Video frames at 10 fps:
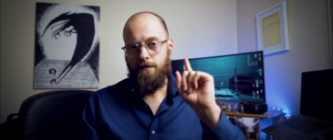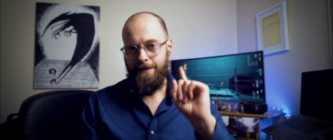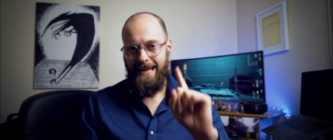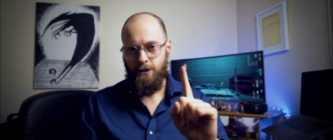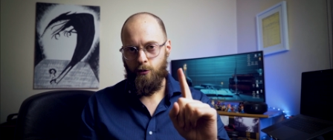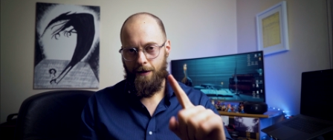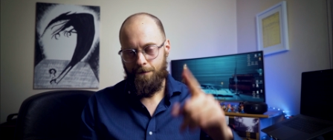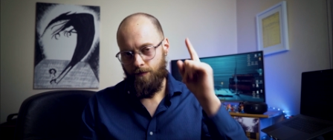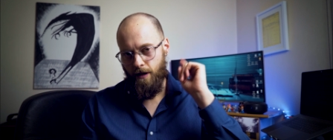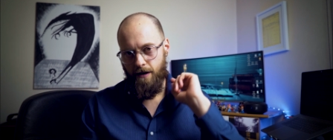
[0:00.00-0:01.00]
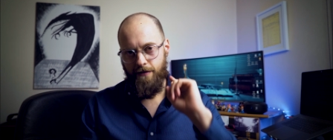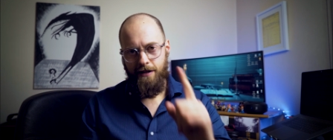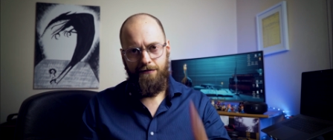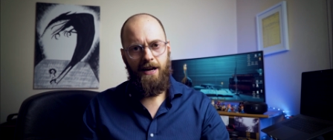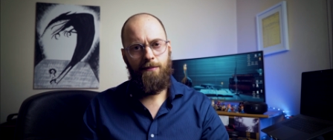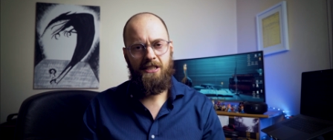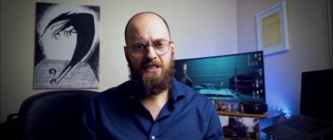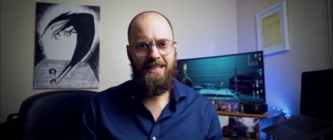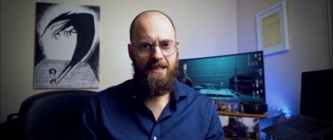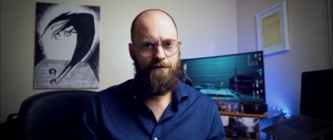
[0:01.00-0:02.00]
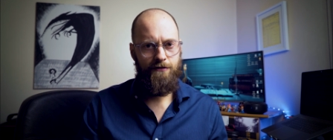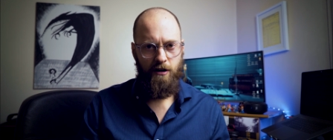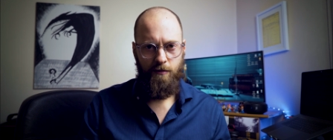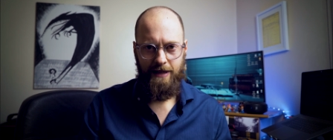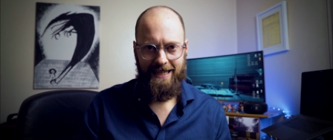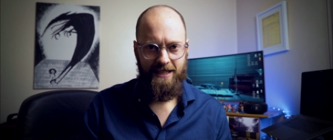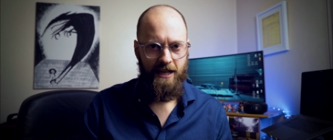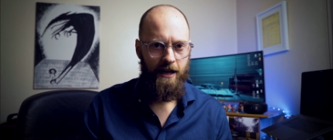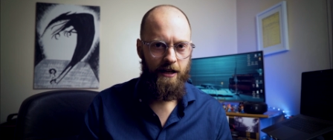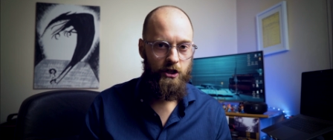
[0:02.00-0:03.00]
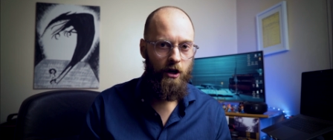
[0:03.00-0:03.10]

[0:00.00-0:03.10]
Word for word: Next one. A very famous scene from Indiana